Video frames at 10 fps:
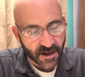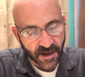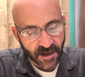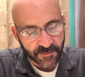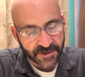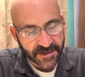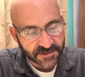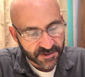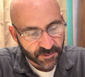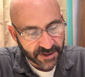Um,
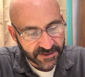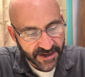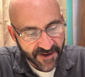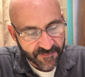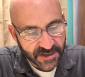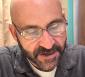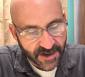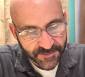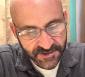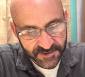next, you like to have many
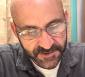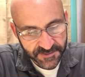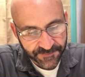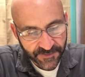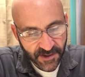options.